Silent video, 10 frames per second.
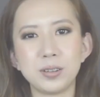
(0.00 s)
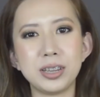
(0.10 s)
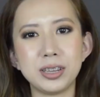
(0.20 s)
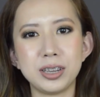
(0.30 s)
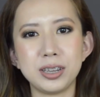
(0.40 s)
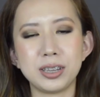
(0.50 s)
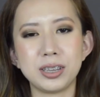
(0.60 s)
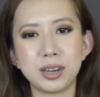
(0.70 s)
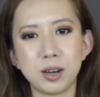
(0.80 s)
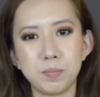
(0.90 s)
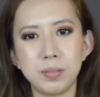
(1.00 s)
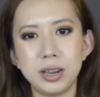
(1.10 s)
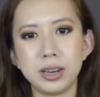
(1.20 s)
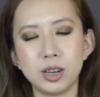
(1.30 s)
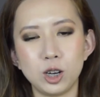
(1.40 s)
this is the
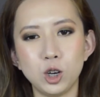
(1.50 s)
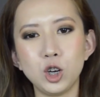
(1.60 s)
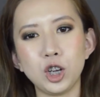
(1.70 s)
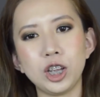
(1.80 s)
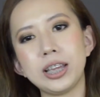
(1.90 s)
complete look.